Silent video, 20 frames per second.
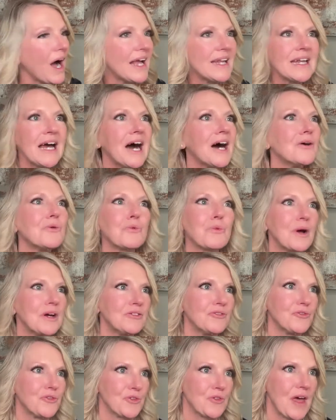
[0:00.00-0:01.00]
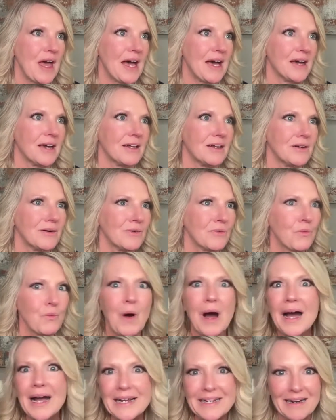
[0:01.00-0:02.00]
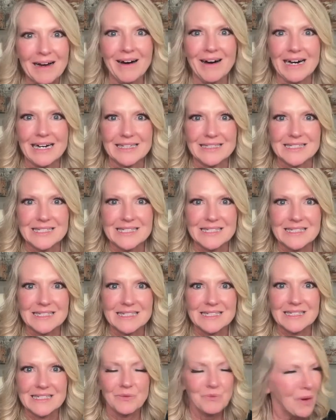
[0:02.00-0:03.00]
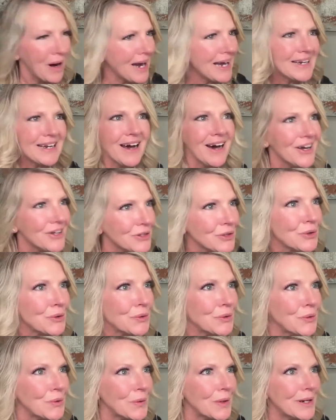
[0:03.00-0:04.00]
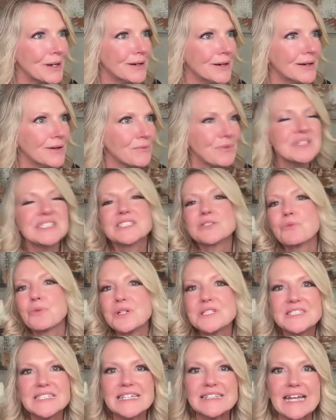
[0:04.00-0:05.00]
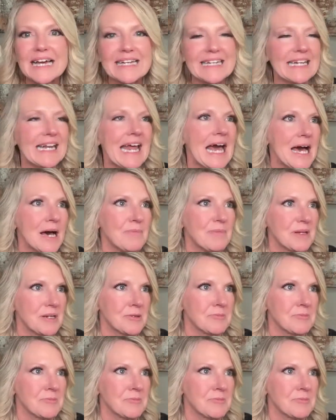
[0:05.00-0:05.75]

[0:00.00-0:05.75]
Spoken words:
not run for that? Why not? Why not you? What's the worst thing that could happen?